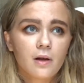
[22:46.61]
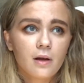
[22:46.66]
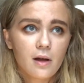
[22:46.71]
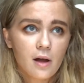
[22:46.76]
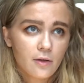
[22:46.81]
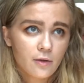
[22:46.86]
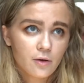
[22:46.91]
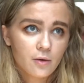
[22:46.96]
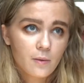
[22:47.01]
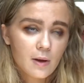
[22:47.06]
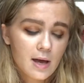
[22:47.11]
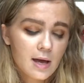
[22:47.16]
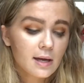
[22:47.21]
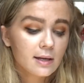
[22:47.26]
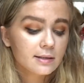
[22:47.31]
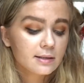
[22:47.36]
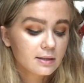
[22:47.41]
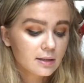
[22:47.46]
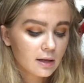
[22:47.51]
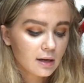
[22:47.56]
other
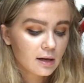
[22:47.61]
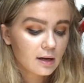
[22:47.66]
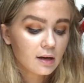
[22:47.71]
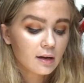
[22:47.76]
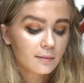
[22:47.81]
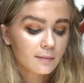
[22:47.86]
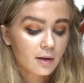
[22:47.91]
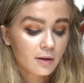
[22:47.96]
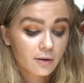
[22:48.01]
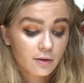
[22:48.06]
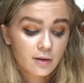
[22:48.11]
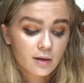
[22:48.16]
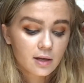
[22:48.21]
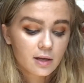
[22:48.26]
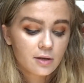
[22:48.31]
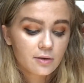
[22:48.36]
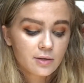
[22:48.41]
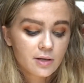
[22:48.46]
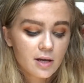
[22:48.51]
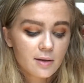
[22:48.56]
ways other than
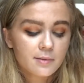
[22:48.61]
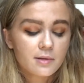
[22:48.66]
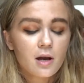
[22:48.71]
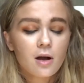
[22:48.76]
Q-tips.